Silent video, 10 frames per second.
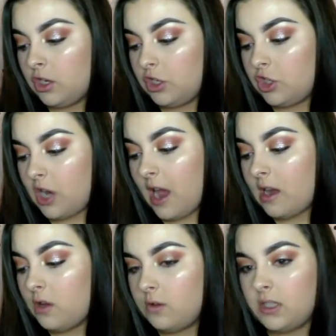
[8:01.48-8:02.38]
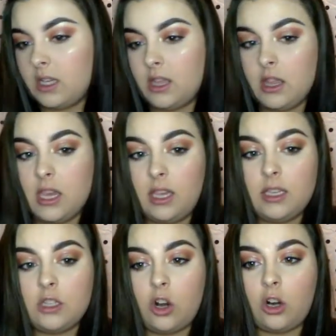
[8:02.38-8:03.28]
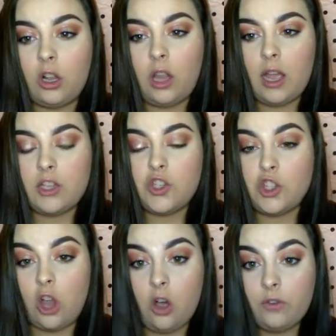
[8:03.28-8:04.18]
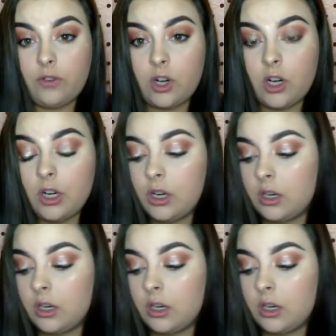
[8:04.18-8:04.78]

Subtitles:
shadows in these are a lot softer